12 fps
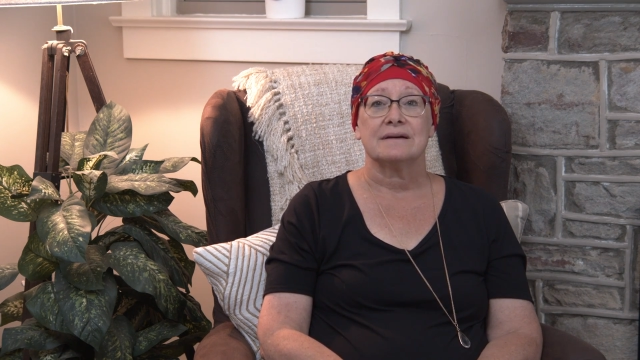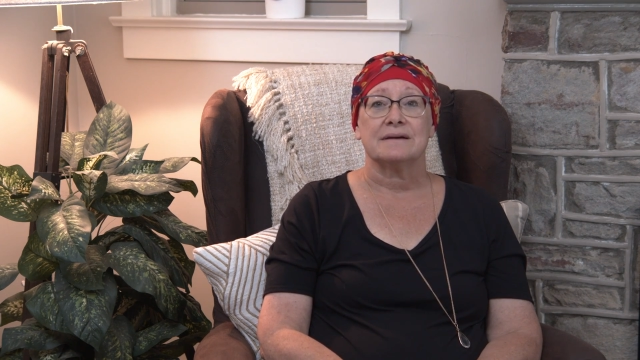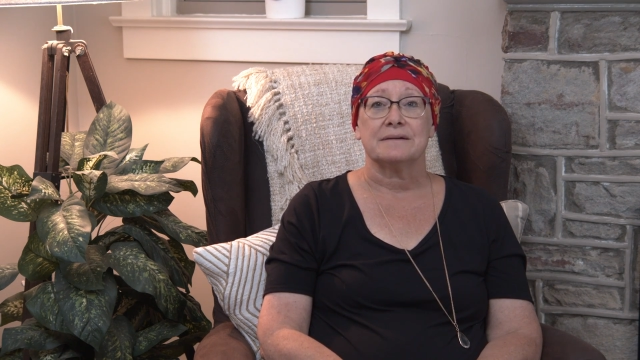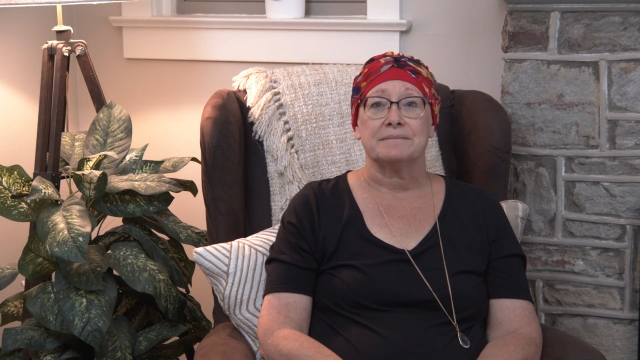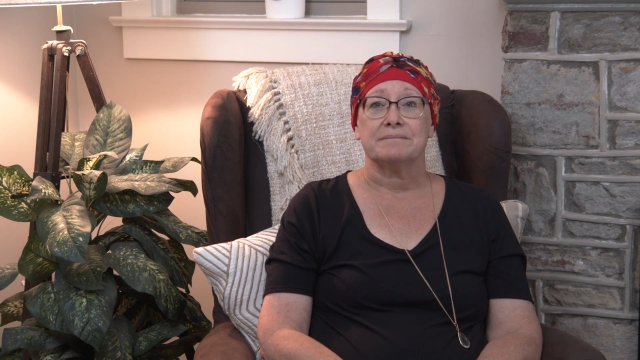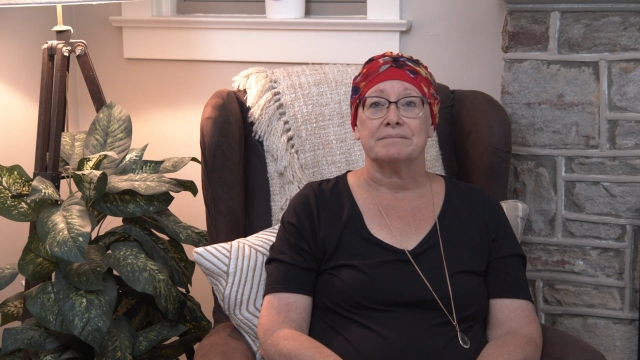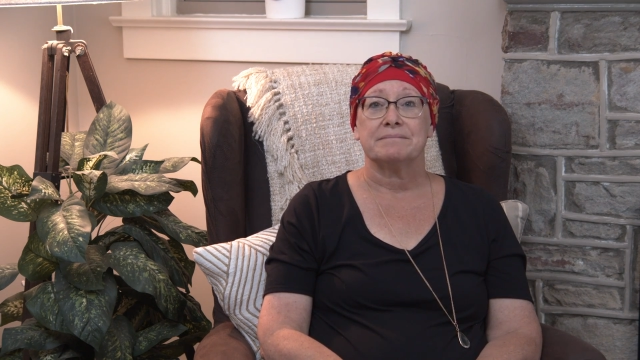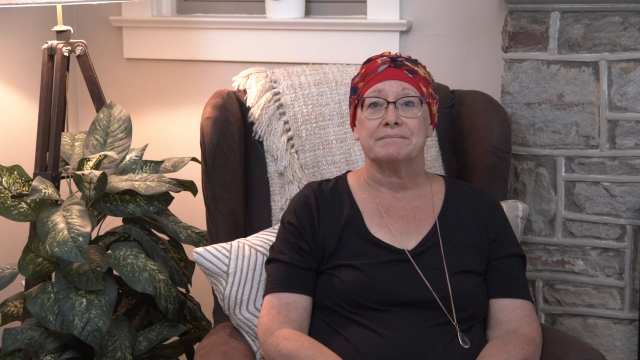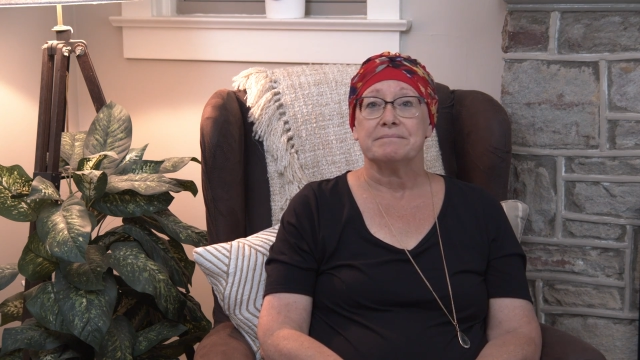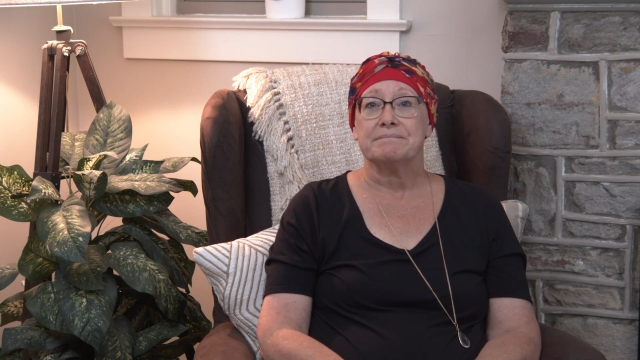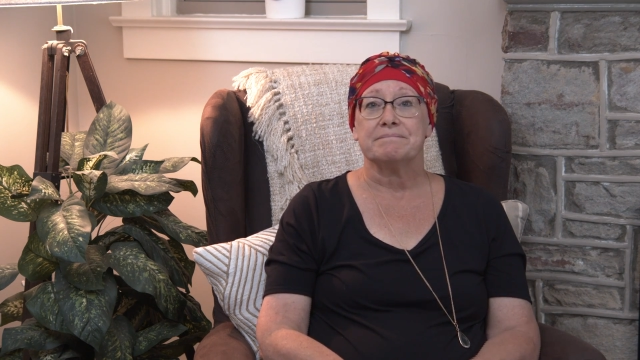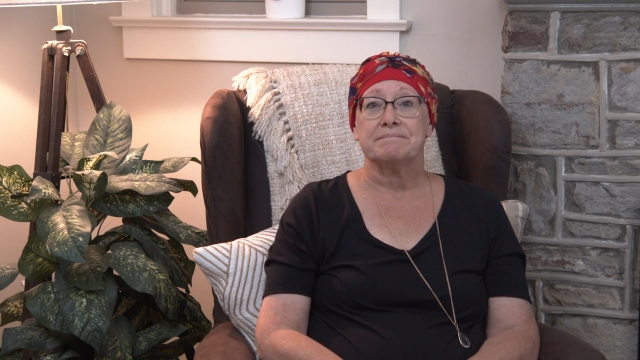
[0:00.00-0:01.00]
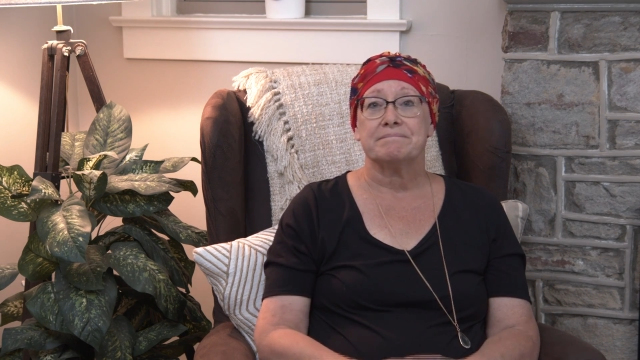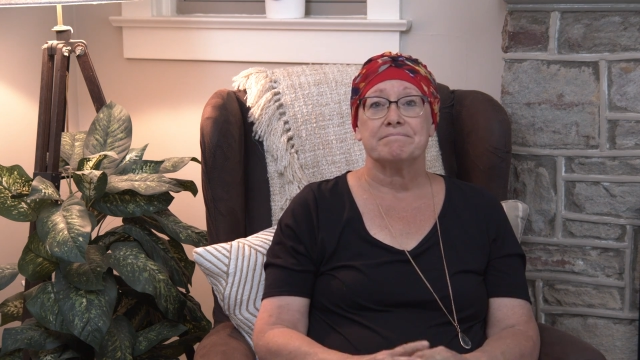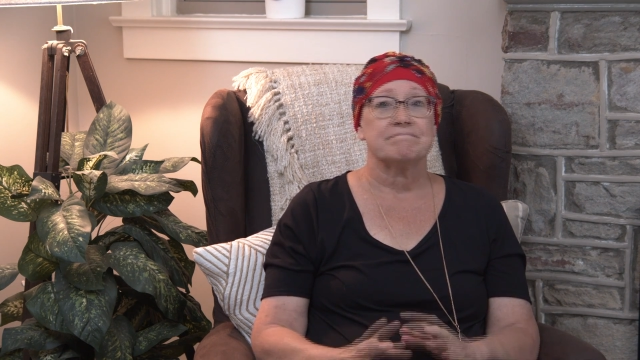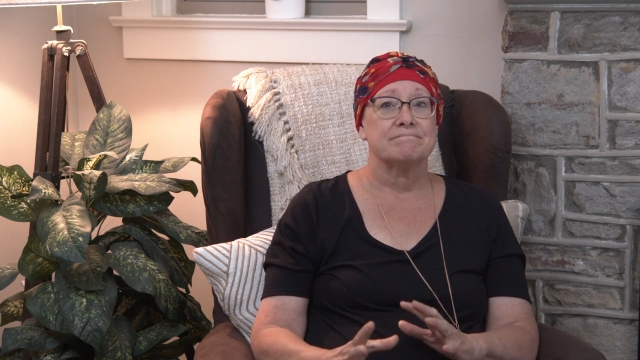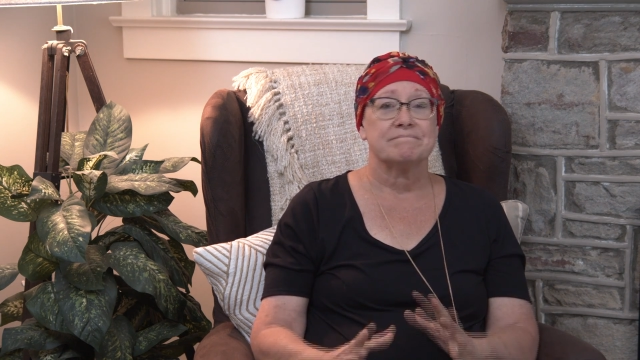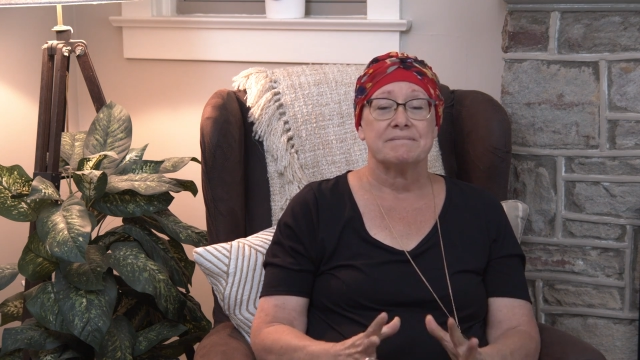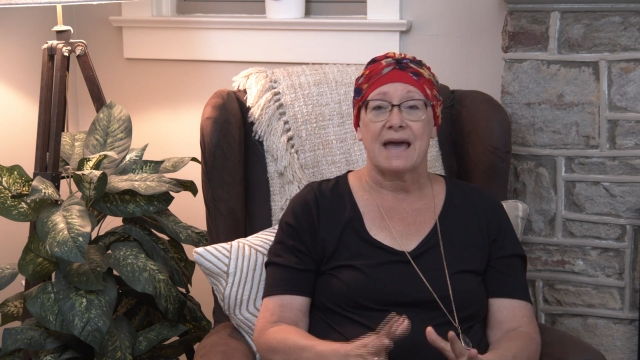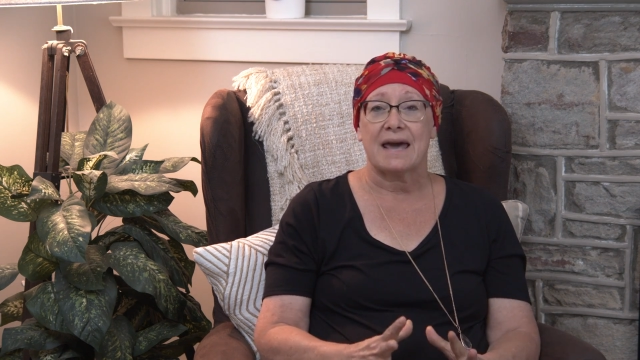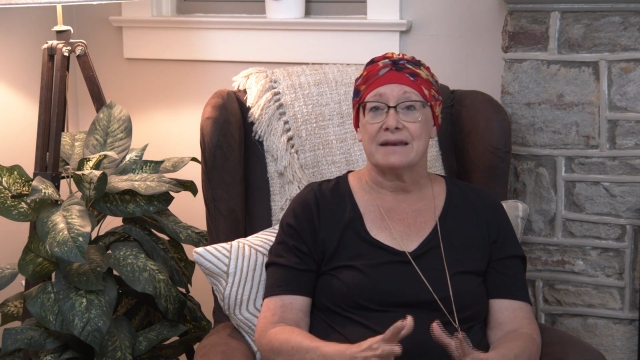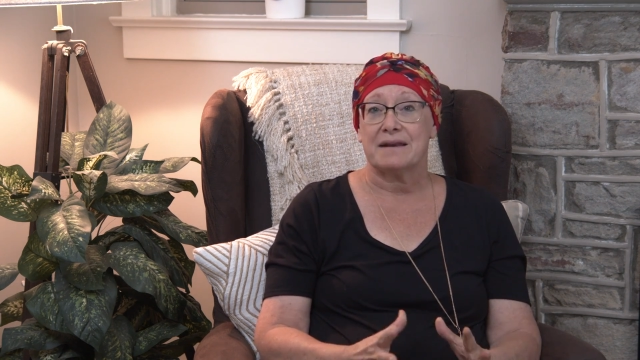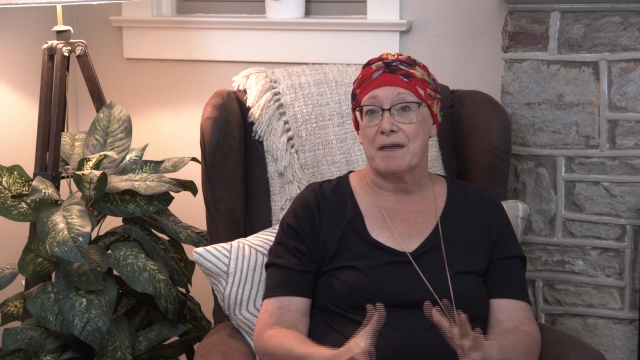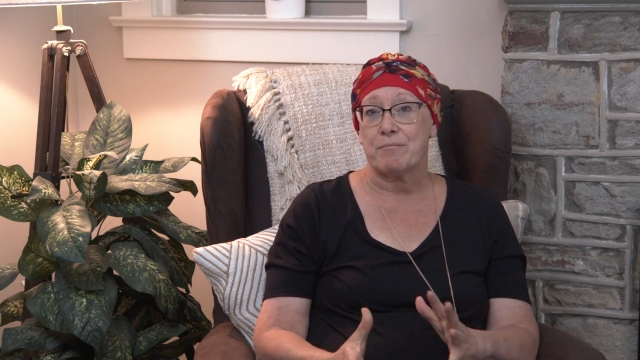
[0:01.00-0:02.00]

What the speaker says: had an